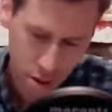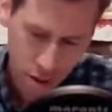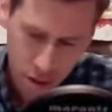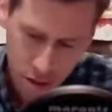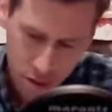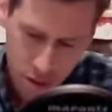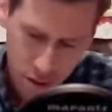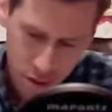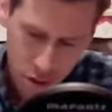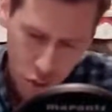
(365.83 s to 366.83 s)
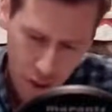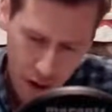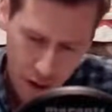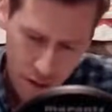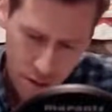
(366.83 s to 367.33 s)
So
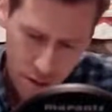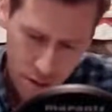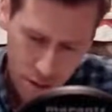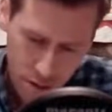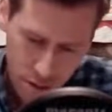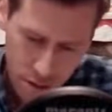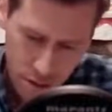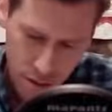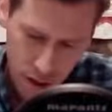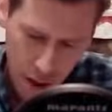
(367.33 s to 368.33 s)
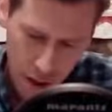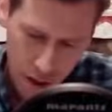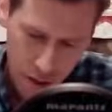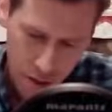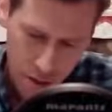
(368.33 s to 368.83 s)
topaz
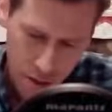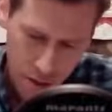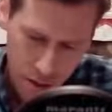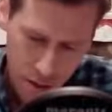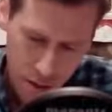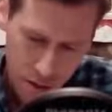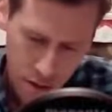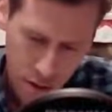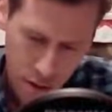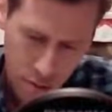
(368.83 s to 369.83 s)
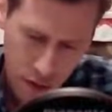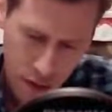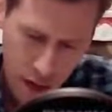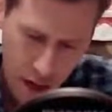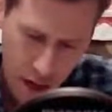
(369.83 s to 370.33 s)
is
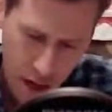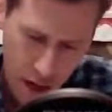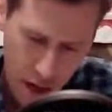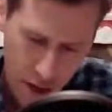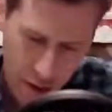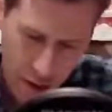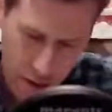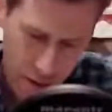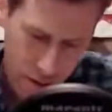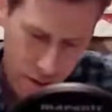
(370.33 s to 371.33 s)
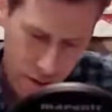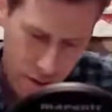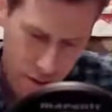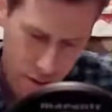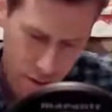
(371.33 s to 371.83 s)
communicated as
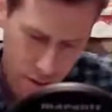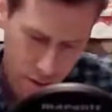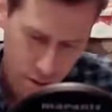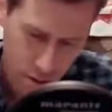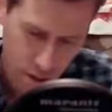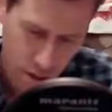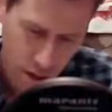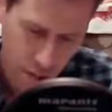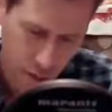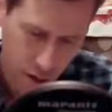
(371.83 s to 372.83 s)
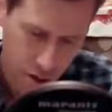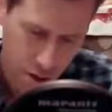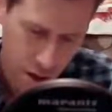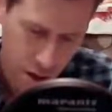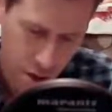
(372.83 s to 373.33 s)
like a precious
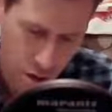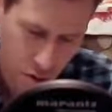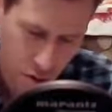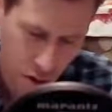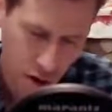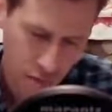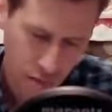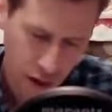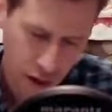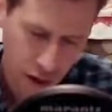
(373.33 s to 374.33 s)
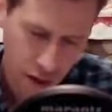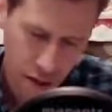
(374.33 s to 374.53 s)
stone or a hard to find